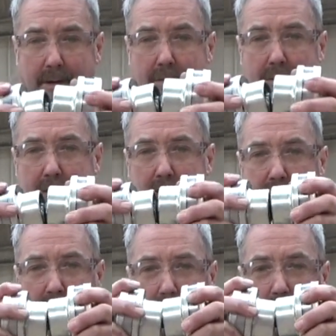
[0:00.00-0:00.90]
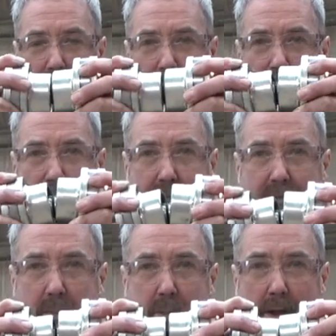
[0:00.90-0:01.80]
which allows
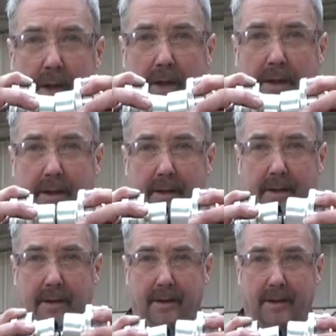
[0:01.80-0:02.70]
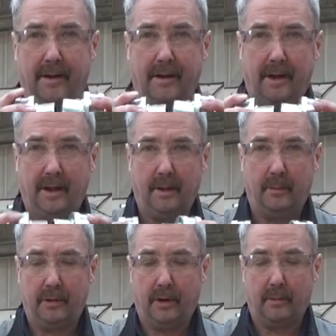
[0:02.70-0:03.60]
for play in the
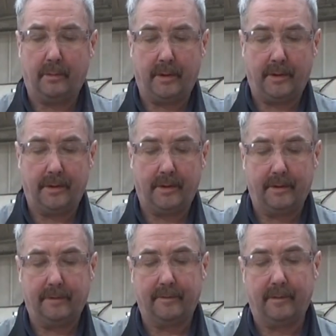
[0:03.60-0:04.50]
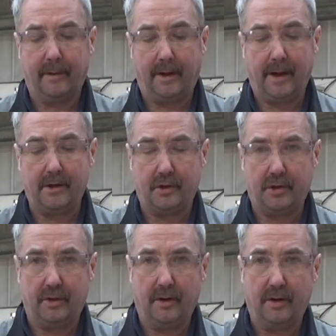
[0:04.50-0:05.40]
prop from the
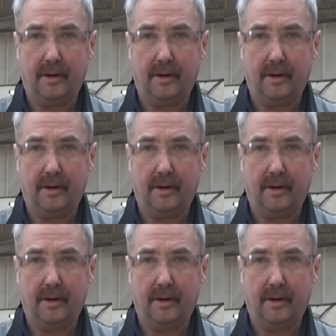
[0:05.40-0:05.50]
engine.